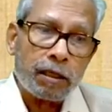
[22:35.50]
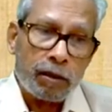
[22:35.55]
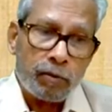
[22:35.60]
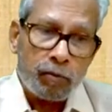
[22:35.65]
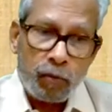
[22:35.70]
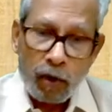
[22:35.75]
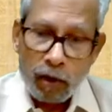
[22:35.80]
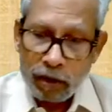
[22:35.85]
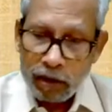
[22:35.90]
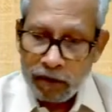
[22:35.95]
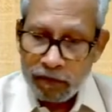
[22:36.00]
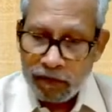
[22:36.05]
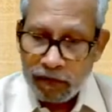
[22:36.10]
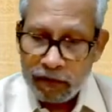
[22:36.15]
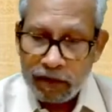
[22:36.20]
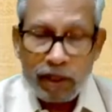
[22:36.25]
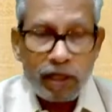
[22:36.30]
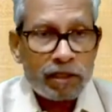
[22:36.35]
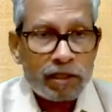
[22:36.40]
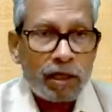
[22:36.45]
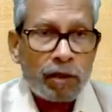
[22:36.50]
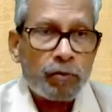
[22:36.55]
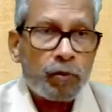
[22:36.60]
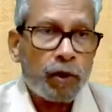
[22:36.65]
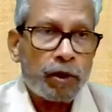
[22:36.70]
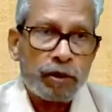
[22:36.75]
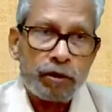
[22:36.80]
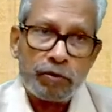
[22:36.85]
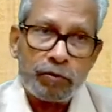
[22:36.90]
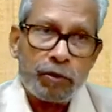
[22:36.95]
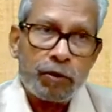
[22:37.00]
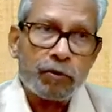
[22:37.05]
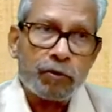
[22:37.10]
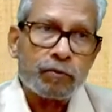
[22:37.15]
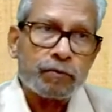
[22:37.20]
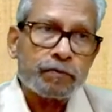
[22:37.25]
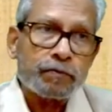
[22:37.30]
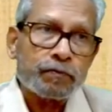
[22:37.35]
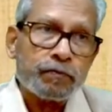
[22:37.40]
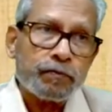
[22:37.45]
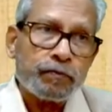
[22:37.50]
important for the exam point of view.